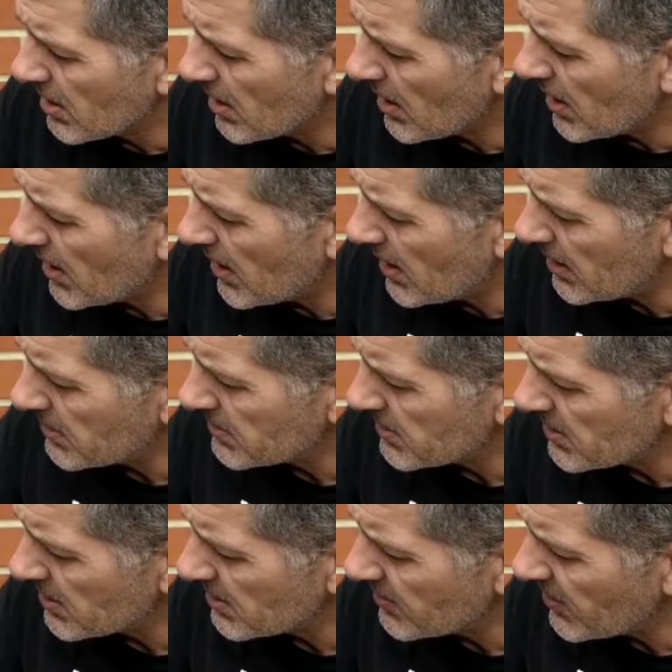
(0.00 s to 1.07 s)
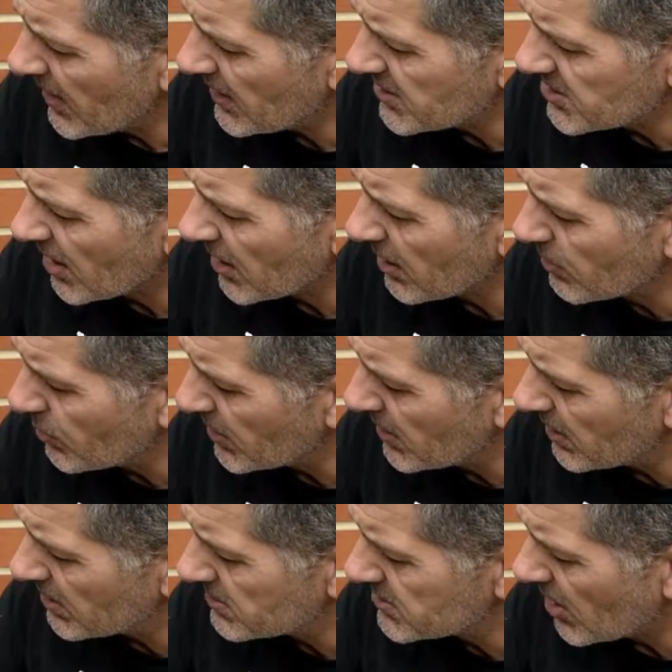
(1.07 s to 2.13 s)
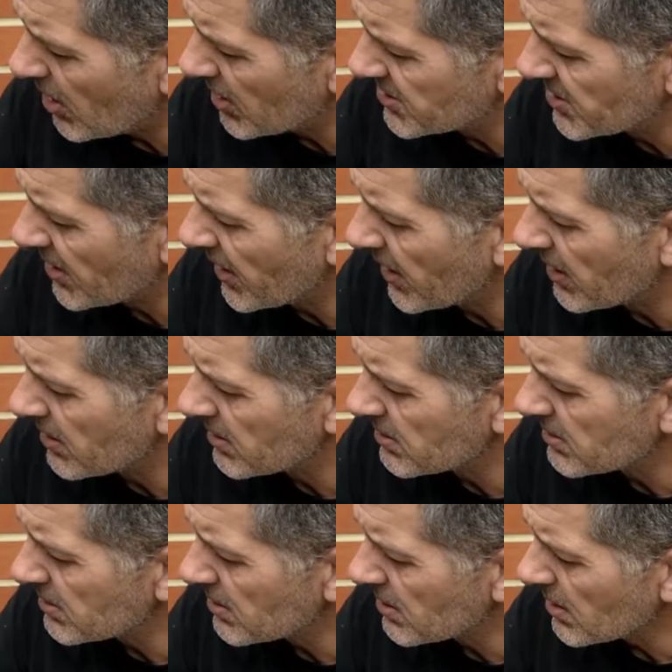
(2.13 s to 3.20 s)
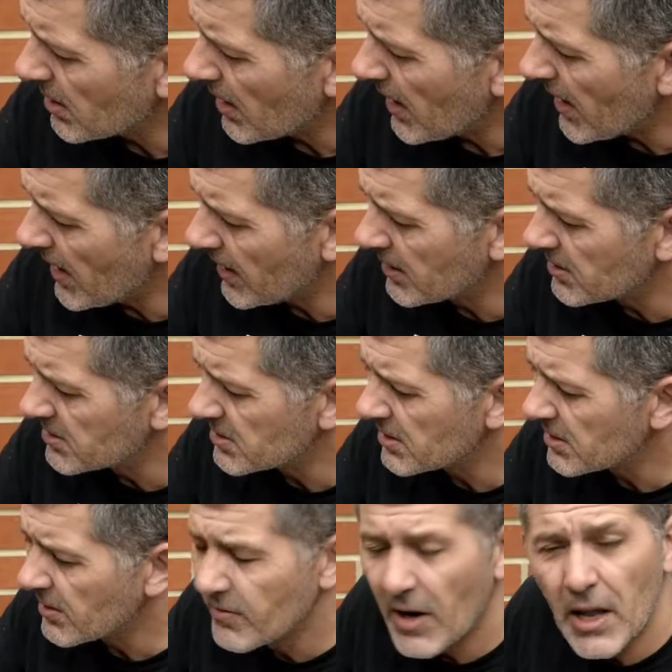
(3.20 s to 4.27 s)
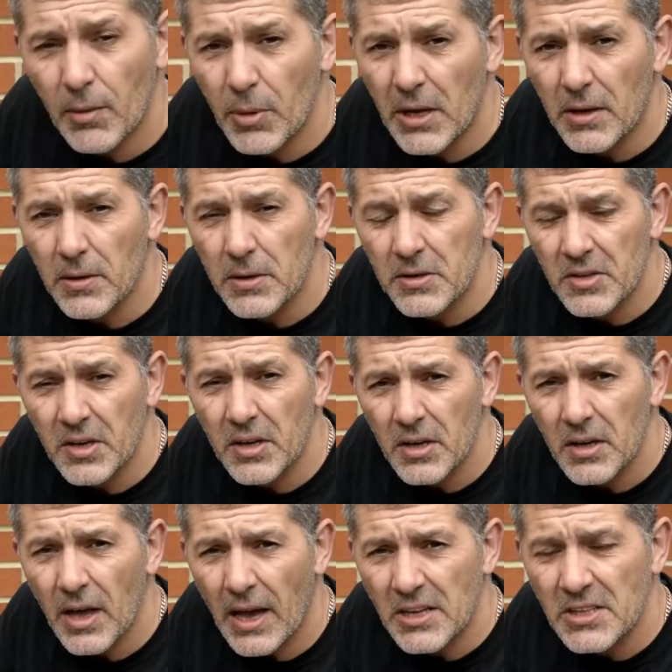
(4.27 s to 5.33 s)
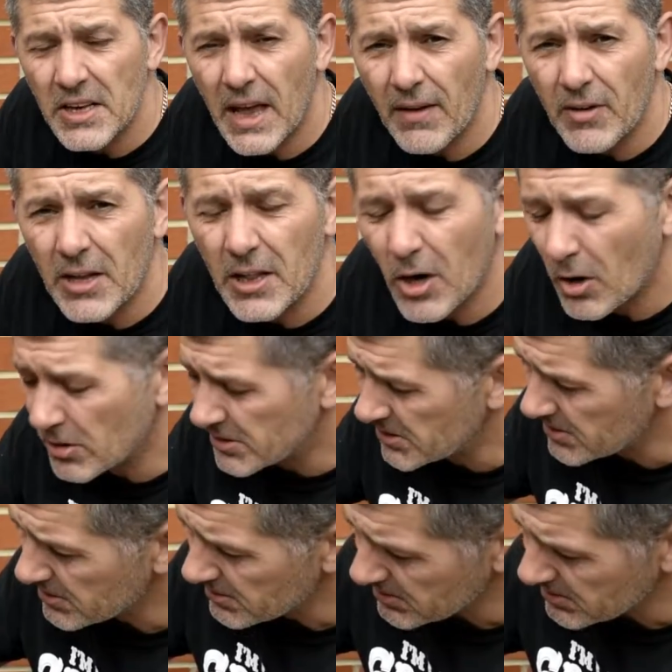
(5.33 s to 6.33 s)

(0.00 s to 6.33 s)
It's fairly solid with little ties on it, and the availability to actually have it locked.